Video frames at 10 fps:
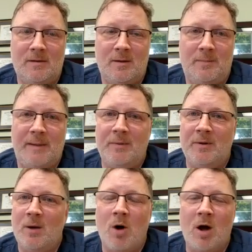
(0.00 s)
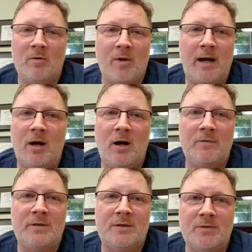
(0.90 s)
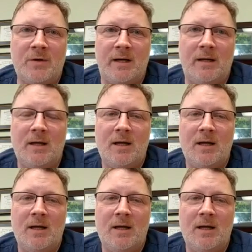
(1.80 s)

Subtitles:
people that walk right in off the street